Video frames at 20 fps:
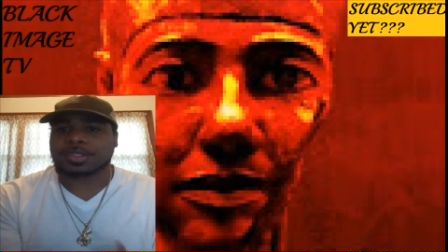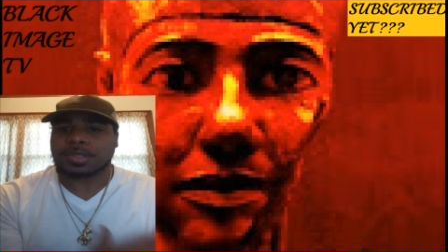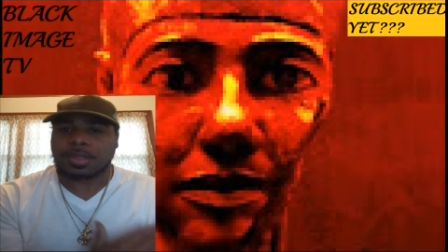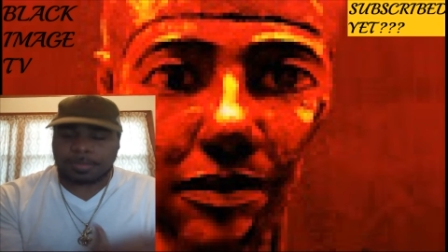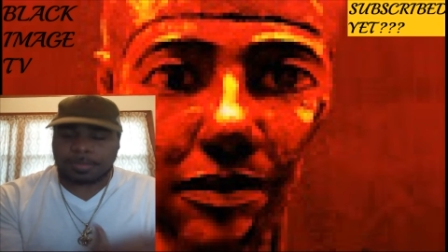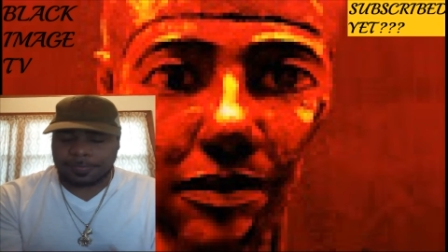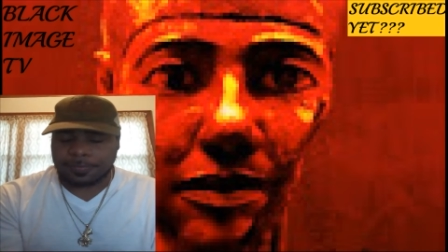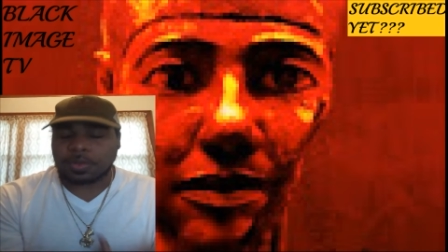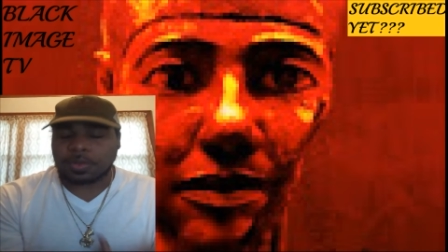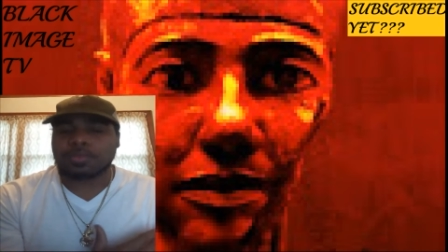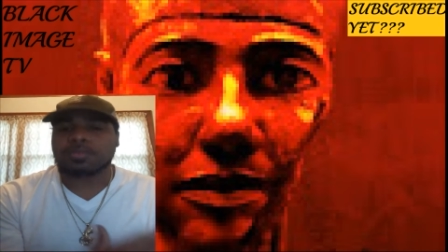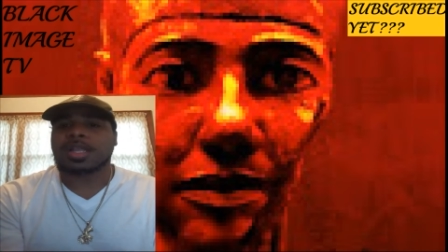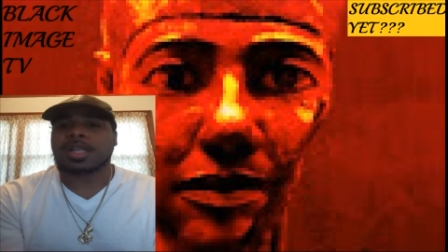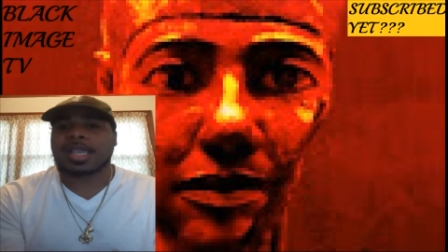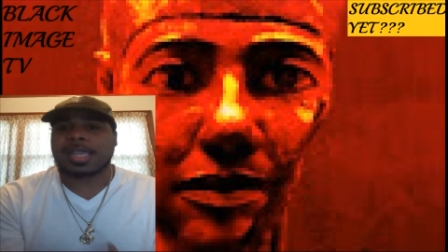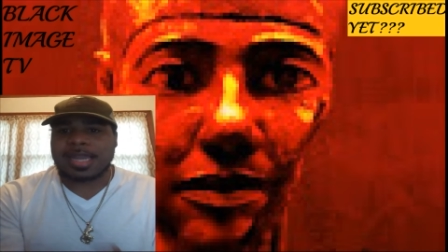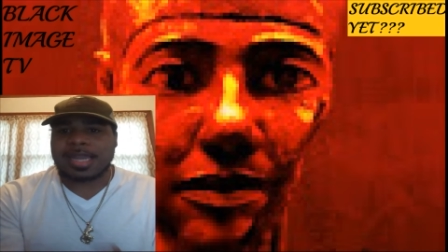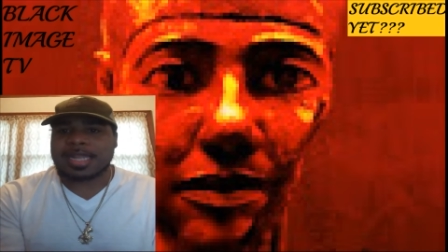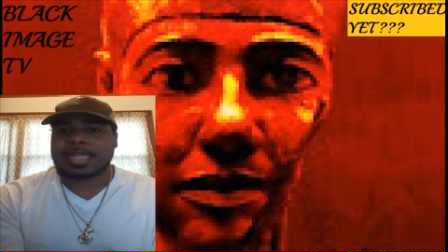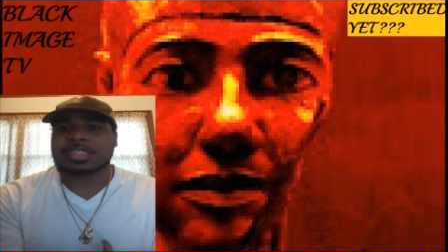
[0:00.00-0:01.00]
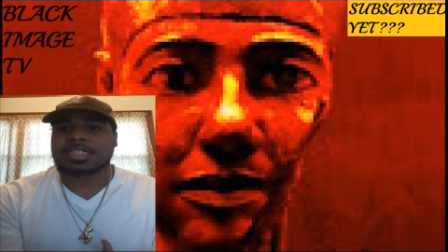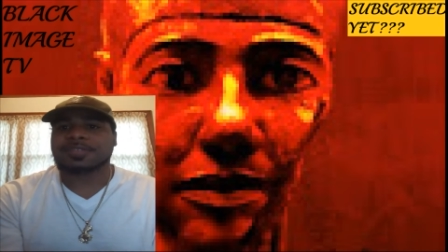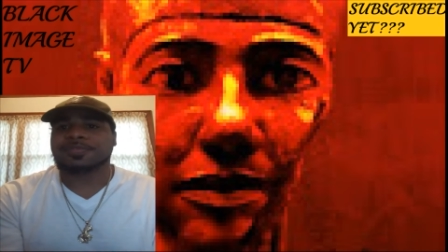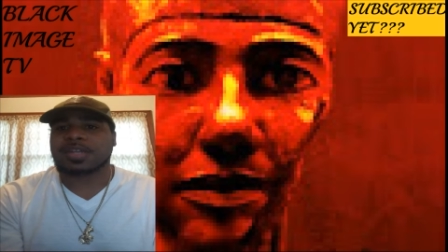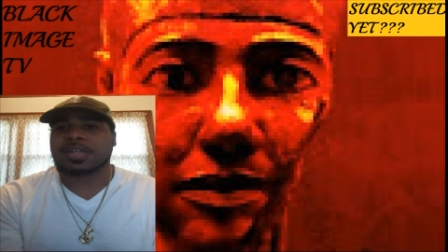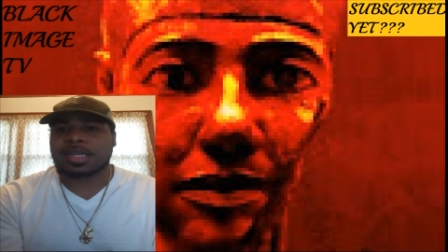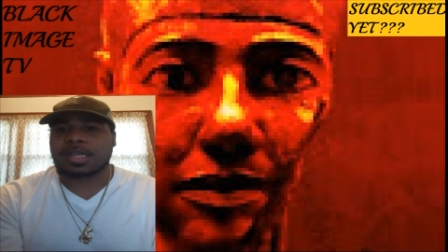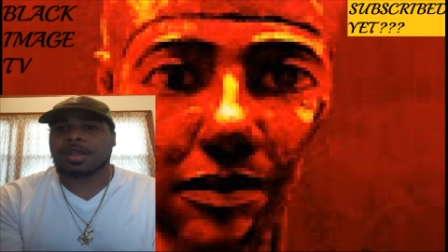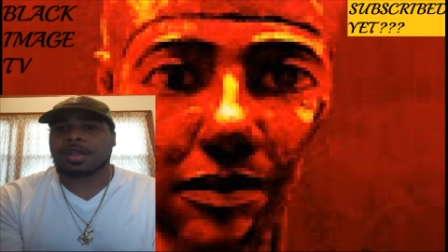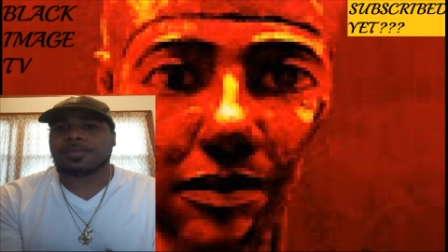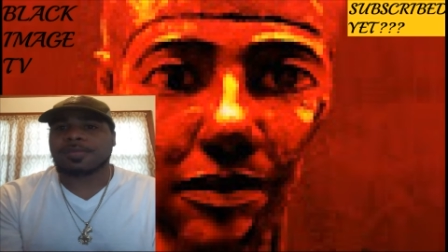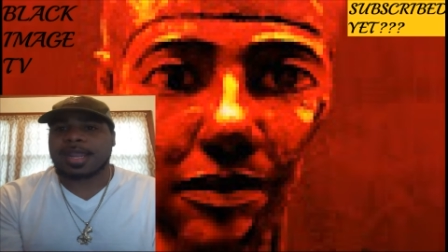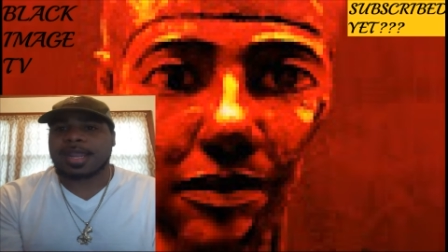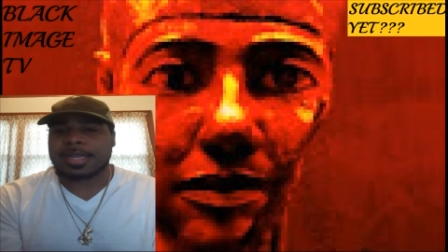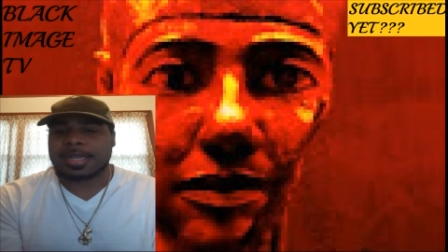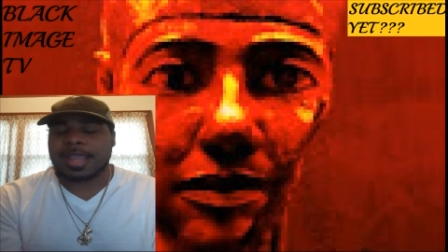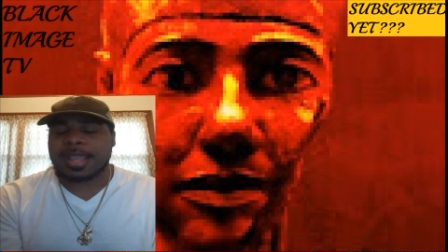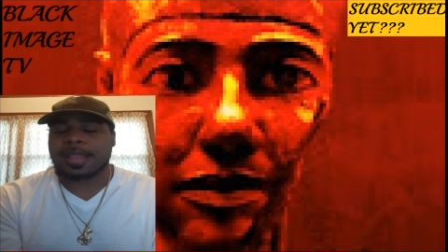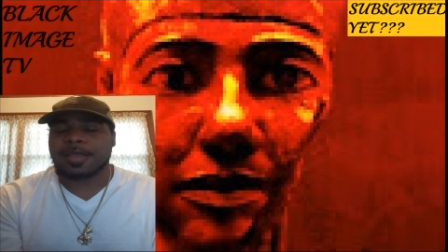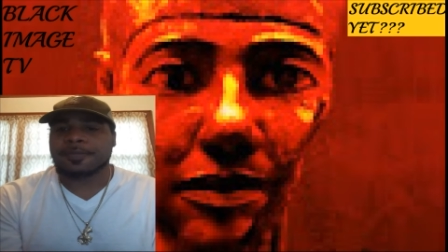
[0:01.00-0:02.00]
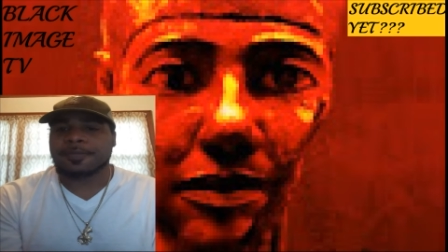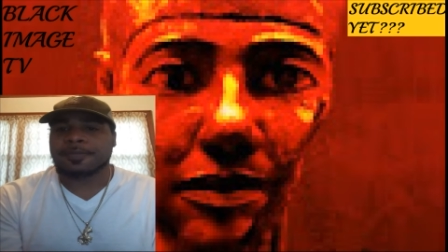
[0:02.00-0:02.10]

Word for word: So if you looking at this video right now,